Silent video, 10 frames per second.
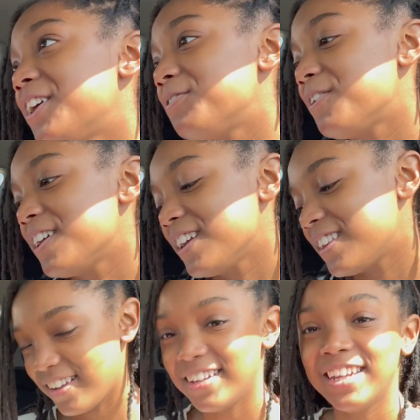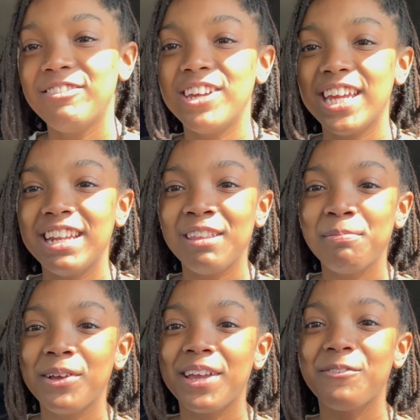was living in this
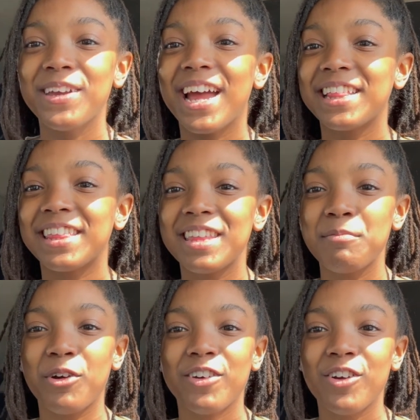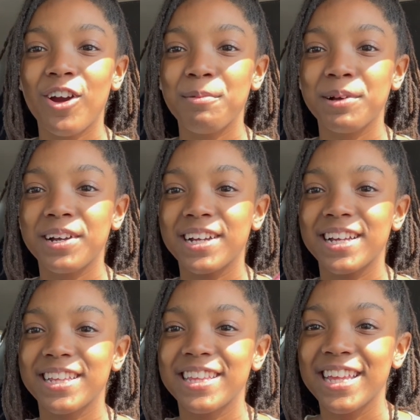book and we got to see more of her,
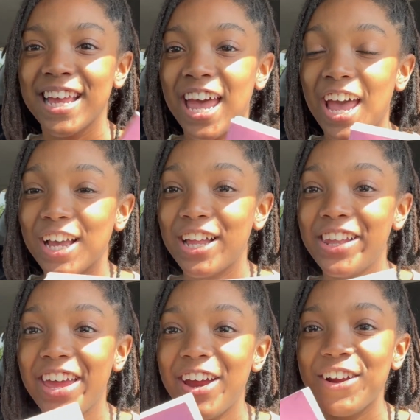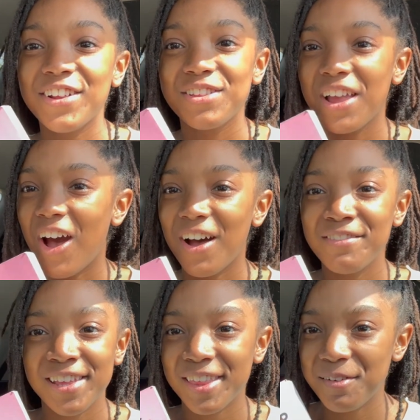because Claire is
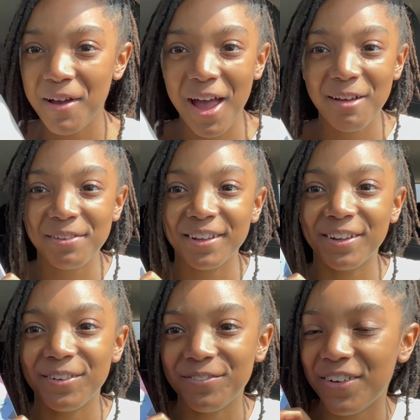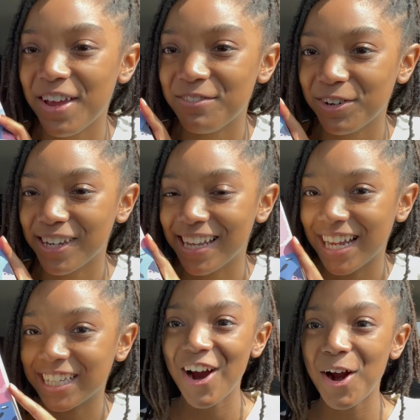obviously my absolute favorite.
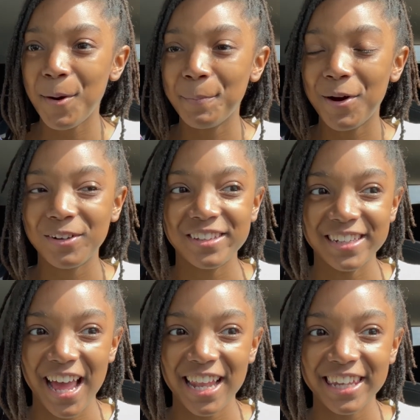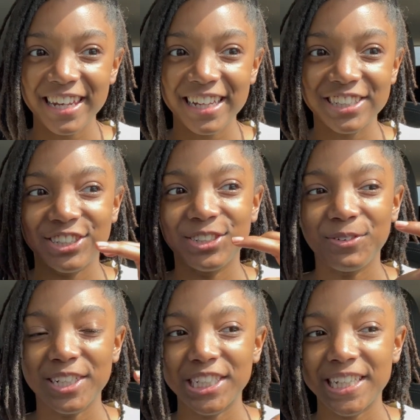Like, her personality and just the
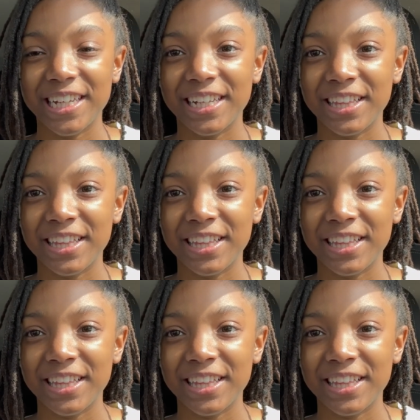way she is